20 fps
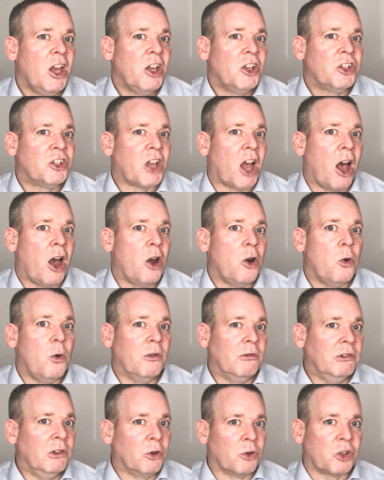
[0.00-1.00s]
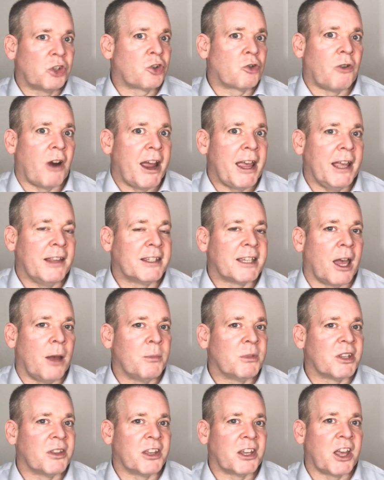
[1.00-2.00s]
so looks great in
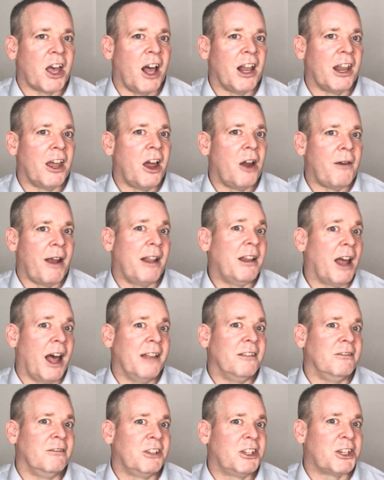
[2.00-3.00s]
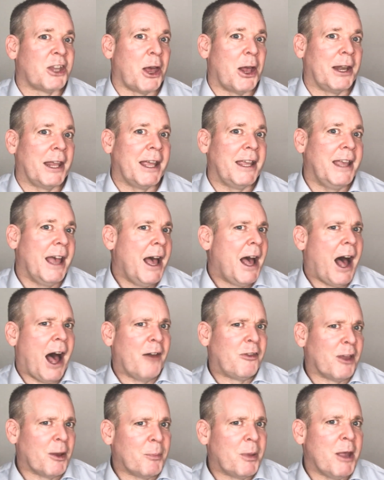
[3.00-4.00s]
terms of the color, and certainly I
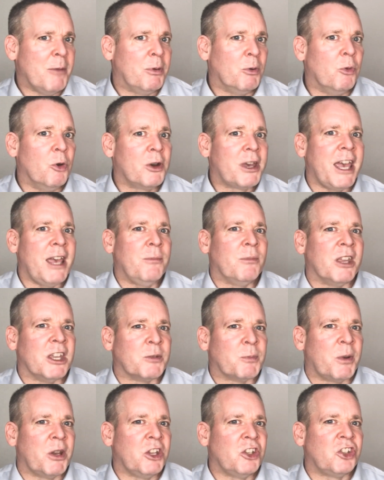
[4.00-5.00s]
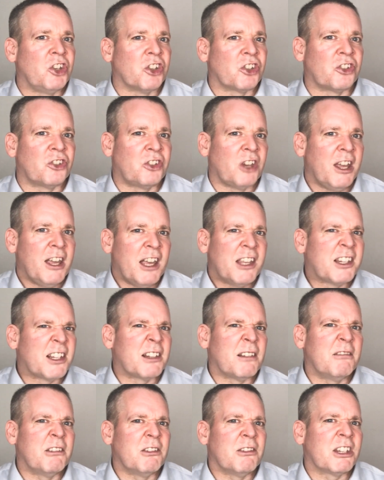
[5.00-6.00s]
think people will keep this, but
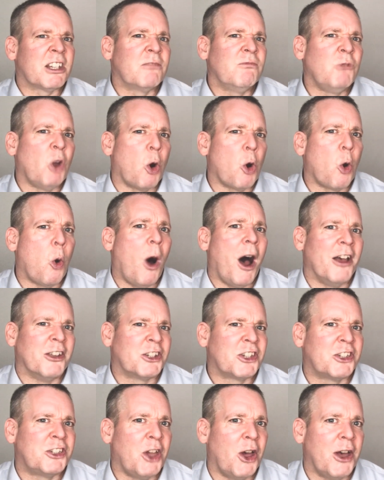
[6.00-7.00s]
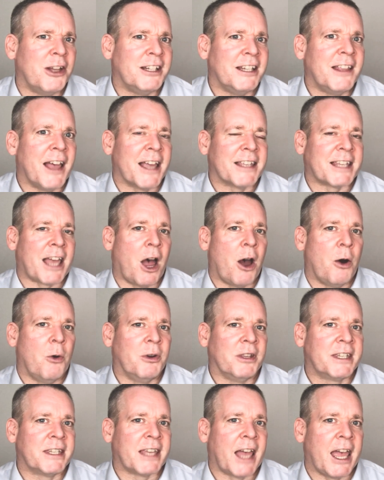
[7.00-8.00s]
it's not quite as sturdy. That's how I
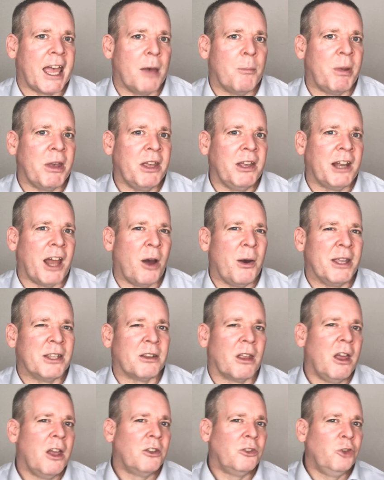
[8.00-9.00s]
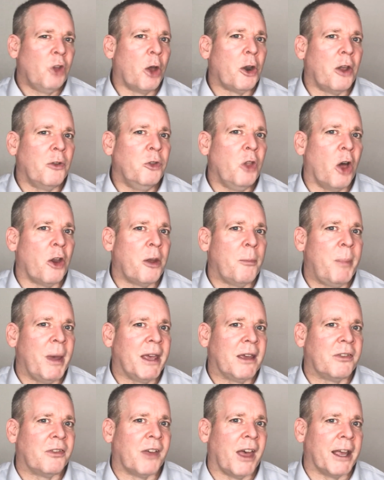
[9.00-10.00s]
would say it, but it's not a big
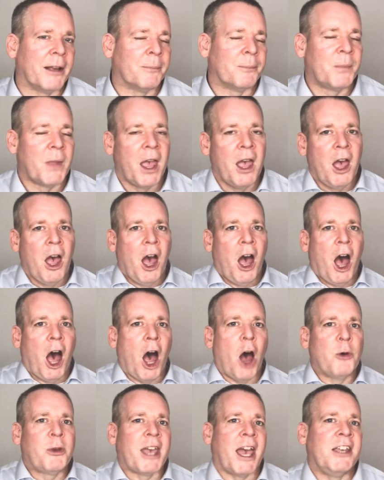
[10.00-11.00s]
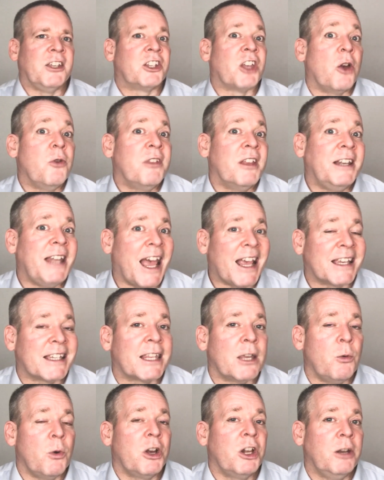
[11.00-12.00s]
thing. Okay, so the next
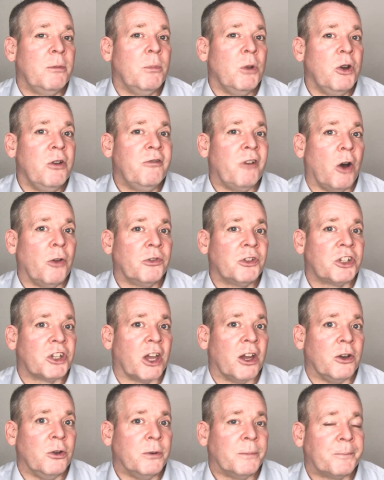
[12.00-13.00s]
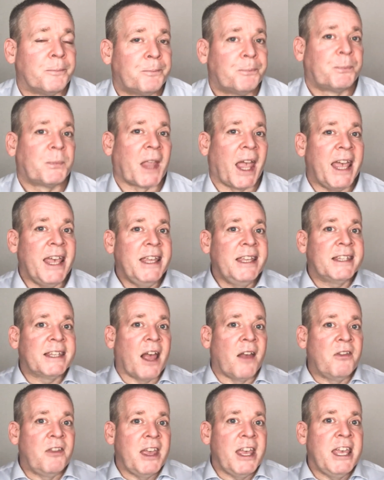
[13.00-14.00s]
thing we're going to move on to is
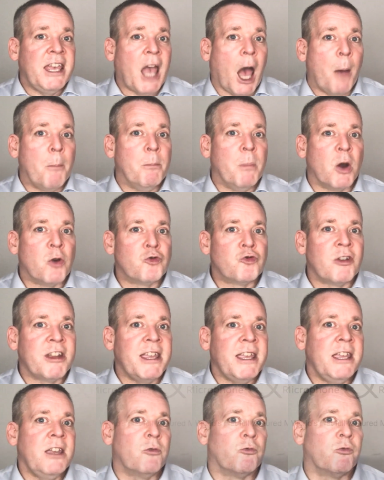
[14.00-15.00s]
the Marie